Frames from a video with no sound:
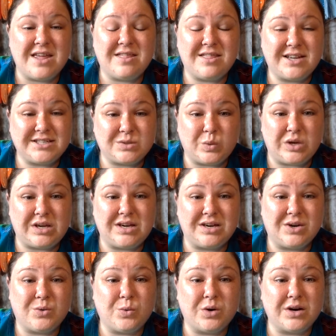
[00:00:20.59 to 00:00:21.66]
This week,
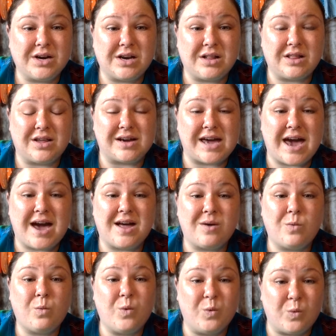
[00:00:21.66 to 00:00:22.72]
we're going to look at
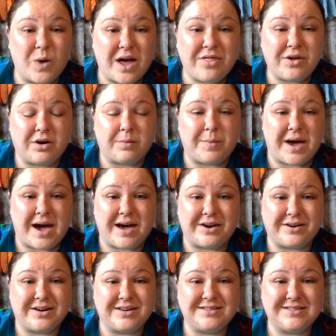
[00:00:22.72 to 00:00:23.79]
weather
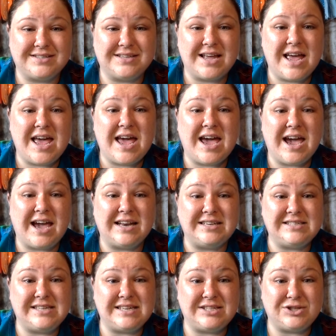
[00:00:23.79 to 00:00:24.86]
patterns
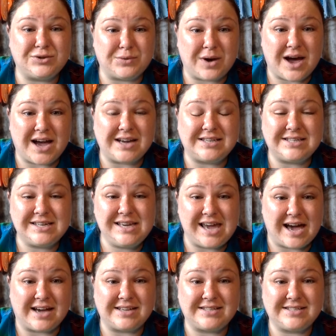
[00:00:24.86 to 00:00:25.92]
and try to
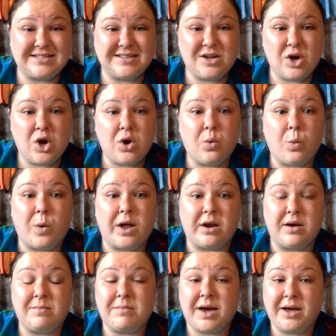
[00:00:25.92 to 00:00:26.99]
guess when
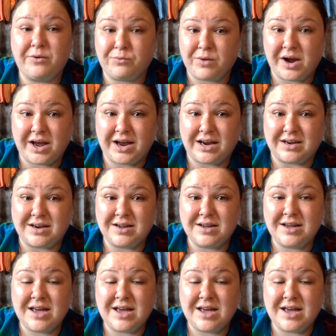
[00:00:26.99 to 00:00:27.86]
it might rain